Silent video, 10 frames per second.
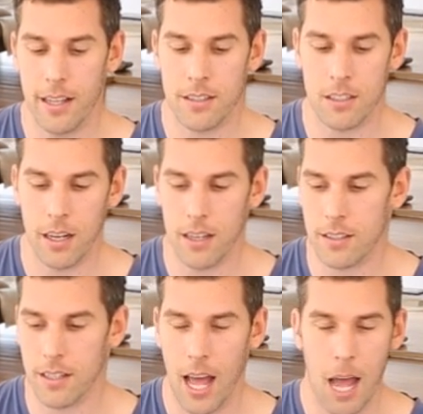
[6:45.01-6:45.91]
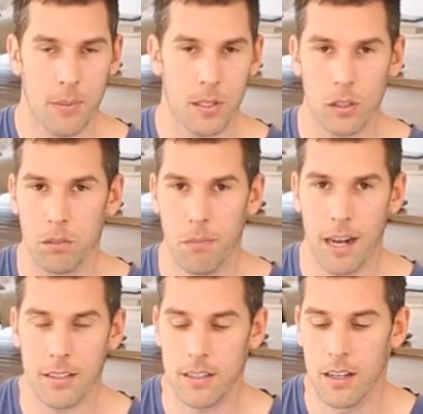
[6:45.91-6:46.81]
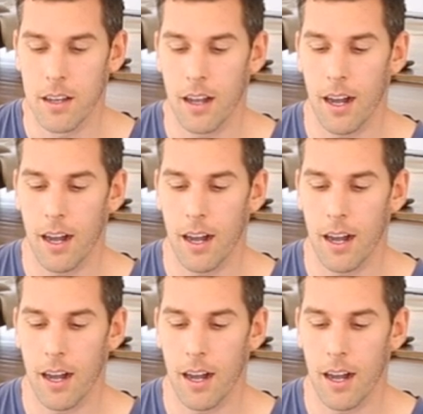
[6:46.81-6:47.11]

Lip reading: it's just an absolute must.